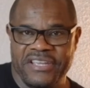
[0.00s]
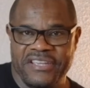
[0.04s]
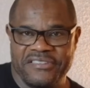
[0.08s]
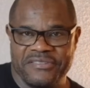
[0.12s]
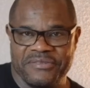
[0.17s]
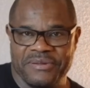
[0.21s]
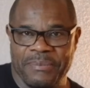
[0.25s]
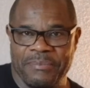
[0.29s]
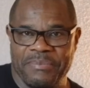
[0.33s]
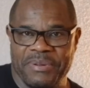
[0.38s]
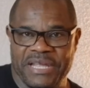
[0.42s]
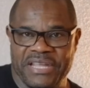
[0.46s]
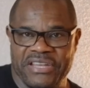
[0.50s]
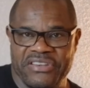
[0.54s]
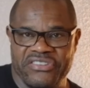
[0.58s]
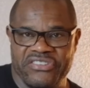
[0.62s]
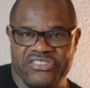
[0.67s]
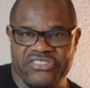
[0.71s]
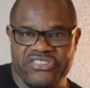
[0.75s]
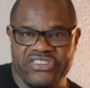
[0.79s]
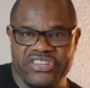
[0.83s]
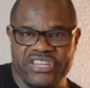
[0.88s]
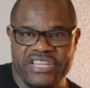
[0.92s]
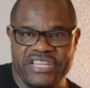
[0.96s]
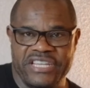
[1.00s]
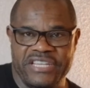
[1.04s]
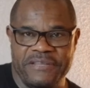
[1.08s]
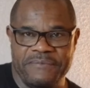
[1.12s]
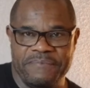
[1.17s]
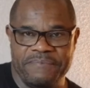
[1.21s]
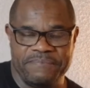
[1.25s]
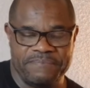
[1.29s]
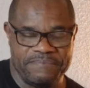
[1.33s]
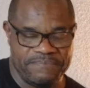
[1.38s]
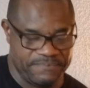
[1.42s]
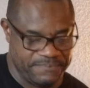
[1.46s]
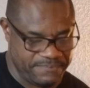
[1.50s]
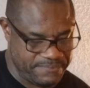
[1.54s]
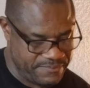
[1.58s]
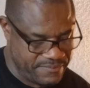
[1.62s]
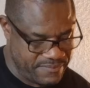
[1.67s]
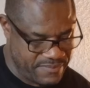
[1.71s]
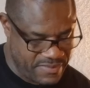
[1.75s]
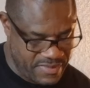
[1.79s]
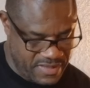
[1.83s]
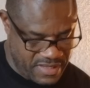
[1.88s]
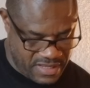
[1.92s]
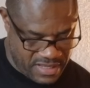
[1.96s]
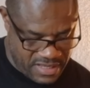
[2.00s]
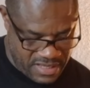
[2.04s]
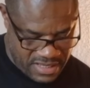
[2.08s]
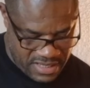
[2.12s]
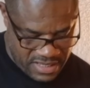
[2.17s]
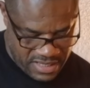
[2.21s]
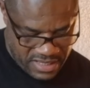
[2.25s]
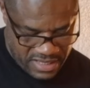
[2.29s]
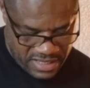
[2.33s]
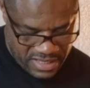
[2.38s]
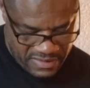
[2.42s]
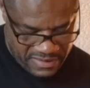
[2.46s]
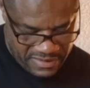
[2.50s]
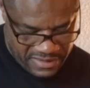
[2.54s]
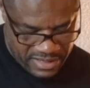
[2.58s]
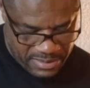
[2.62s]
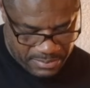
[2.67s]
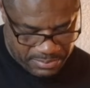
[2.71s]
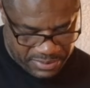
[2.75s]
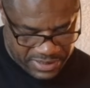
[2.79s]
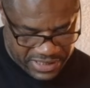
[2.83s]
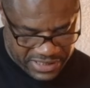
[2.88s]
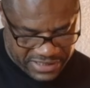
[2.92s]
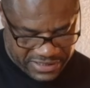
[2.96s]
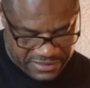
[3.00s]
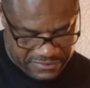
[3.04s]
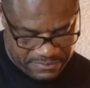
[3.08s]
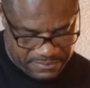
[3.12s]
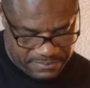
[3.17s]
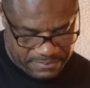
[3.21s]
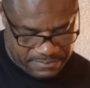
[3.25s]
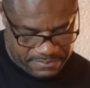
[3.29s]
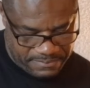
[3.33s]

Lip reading: So I'm playing G, then I'm playing